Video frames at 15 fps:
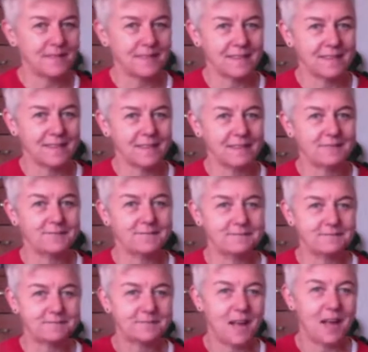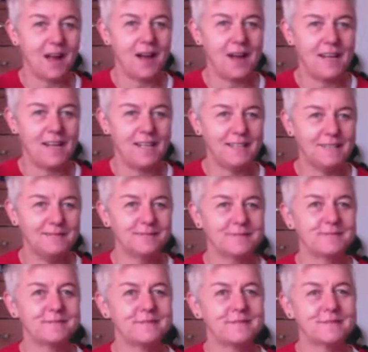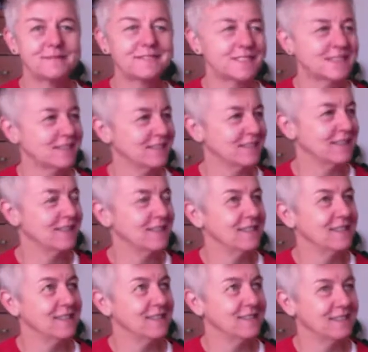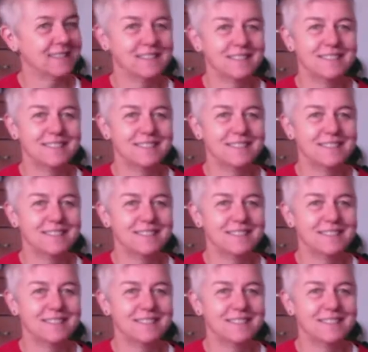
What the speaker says: This person isn't speaking.